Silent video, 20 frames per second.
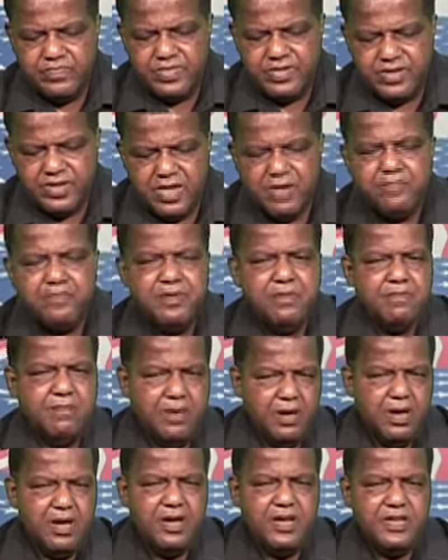keep in
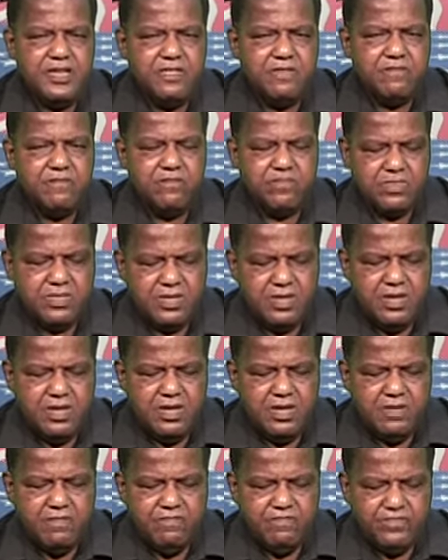mind
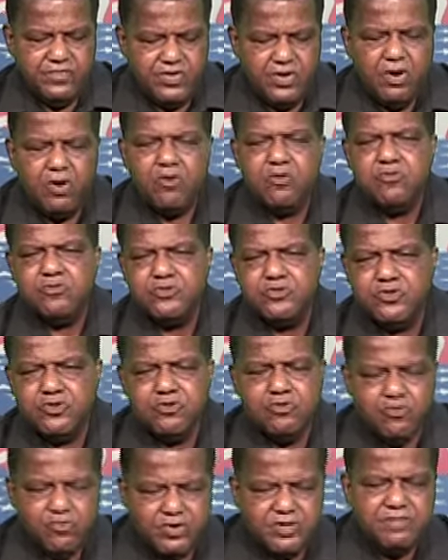those
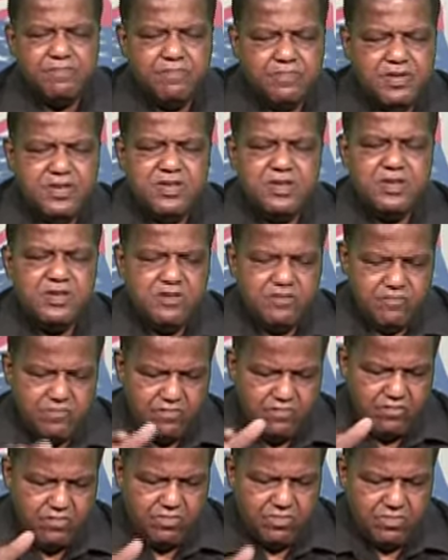who would be
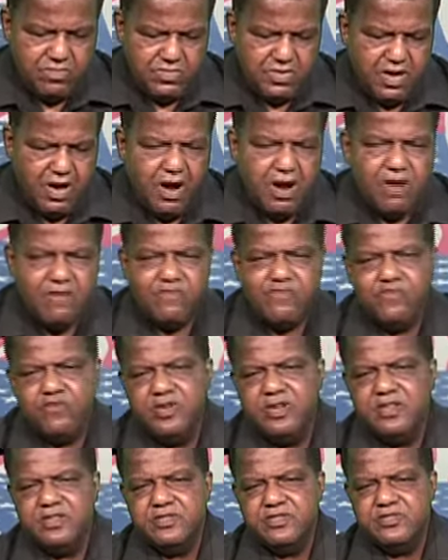our
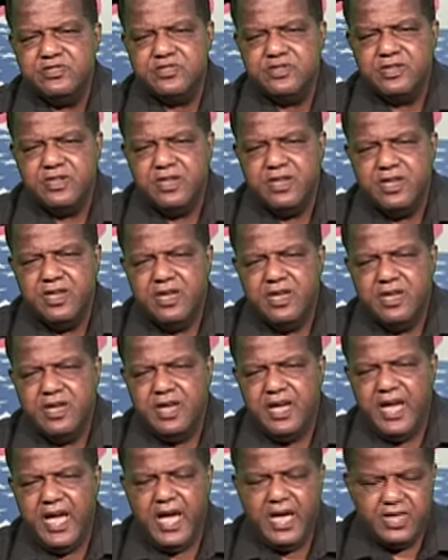friends
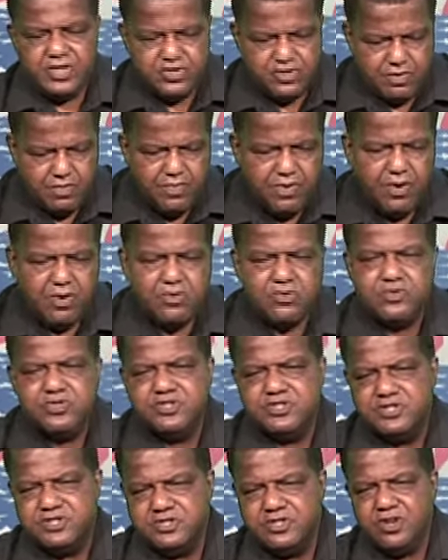as
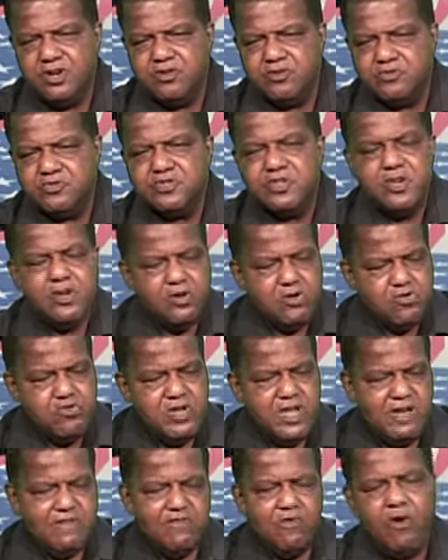opposed to those who
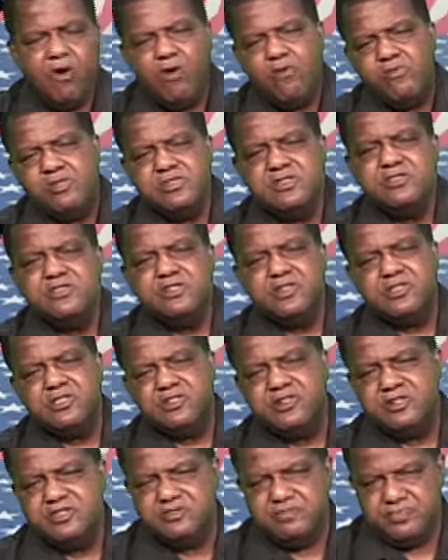have already
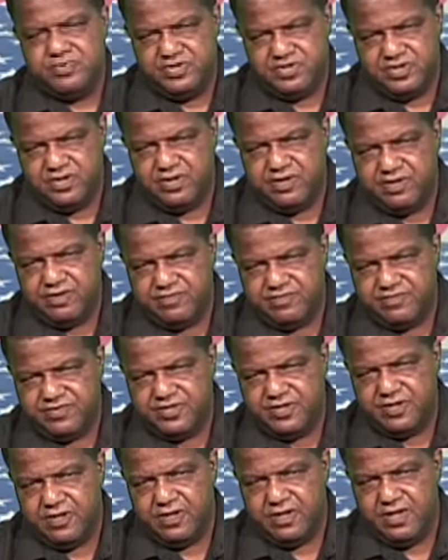declared
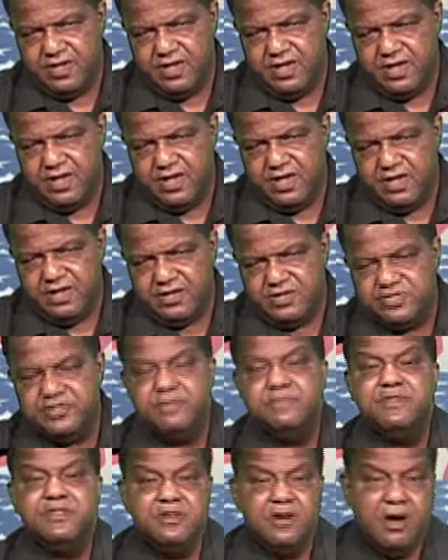themselves
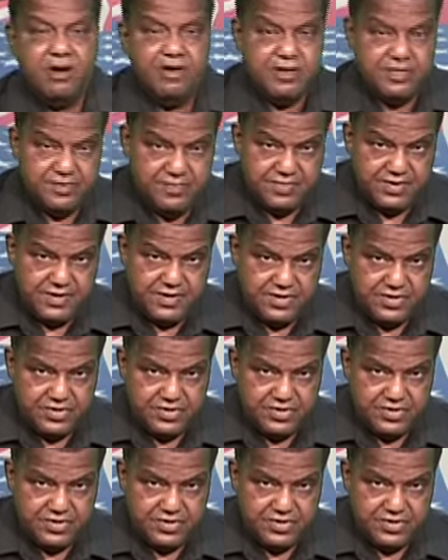to be our enemies.